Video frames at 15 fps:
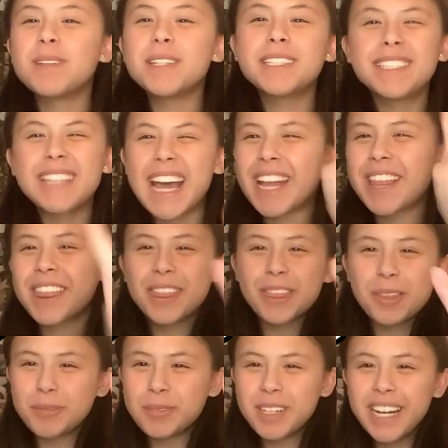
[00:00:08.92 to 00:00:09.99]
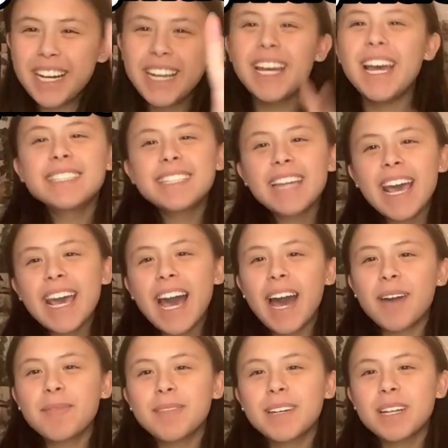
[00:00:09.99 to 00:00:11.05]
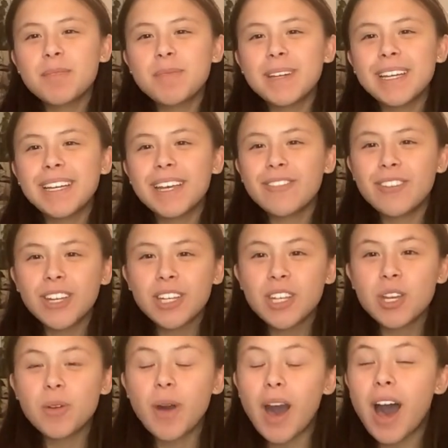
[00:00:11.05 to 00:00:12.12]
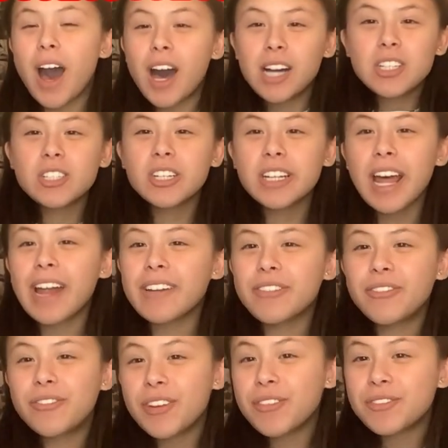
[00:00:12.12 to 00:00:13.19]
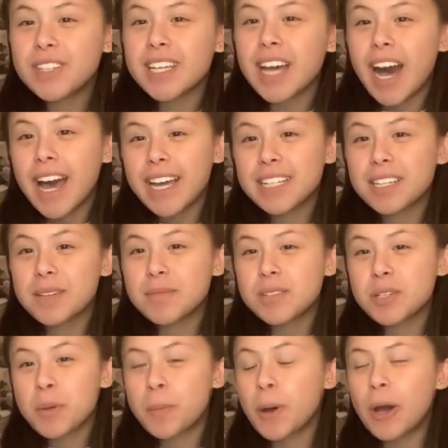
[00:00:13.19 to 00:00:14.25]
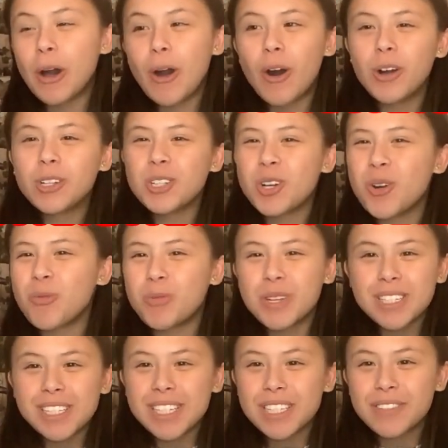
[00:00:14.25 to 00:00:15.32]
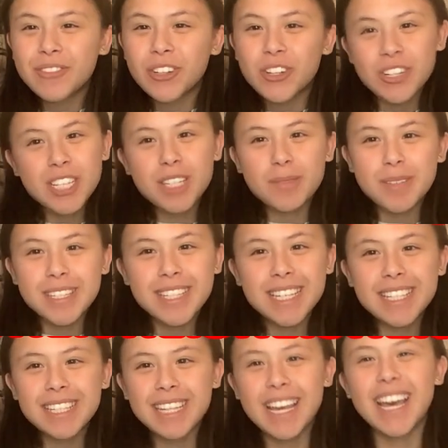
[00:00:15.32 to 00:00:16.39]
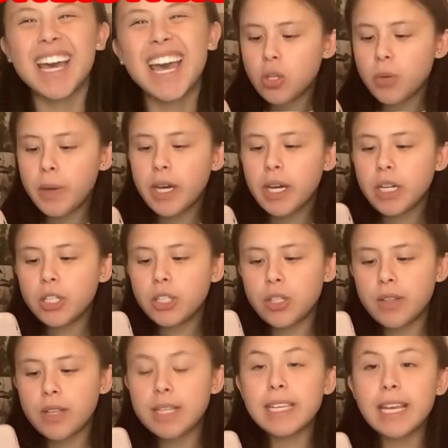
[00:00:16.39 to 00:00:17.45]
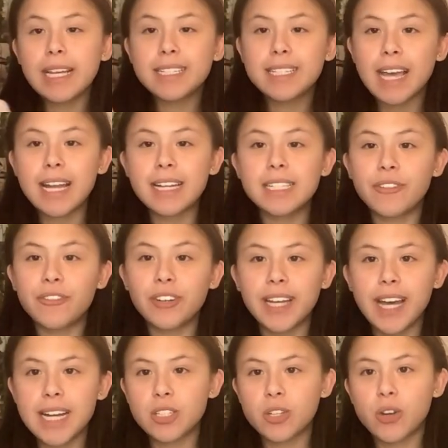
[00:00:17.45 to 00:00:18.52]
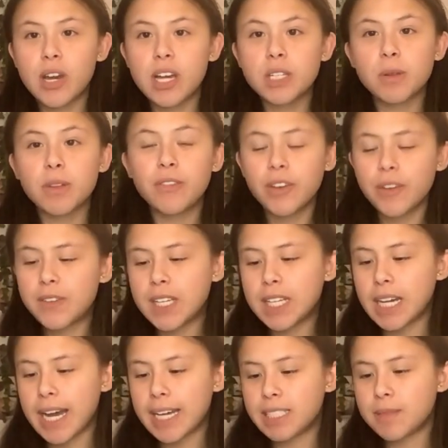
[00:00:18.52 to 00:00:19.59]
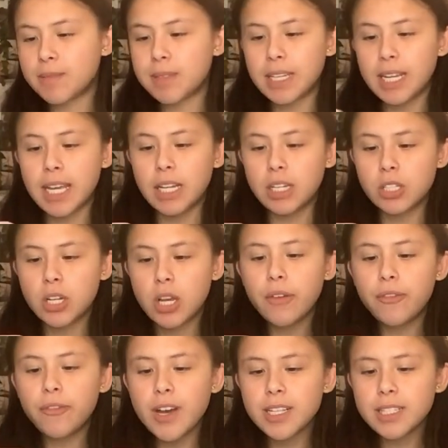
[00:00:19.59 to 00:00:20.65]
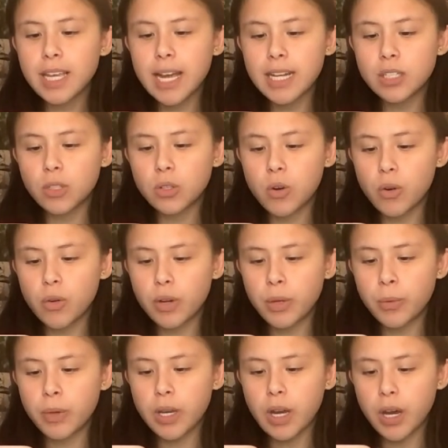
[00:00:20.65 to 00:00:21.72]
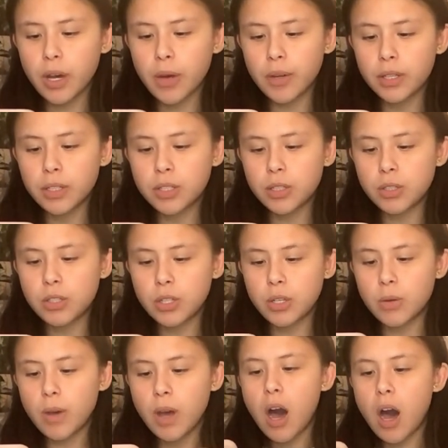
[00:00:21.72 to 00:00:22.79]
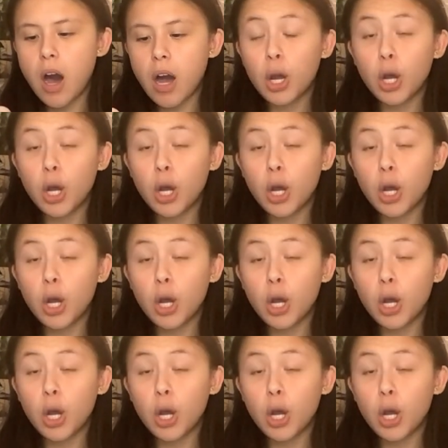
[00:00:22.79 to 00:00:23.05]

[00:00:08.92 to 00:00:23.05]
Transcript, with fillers: was day three. Today I'm going to be giving you one hundred fifty items to put on your wish list for Christmas this year. So we're going to do this in ten different categories with fifteen items in each. The first category we are going to do are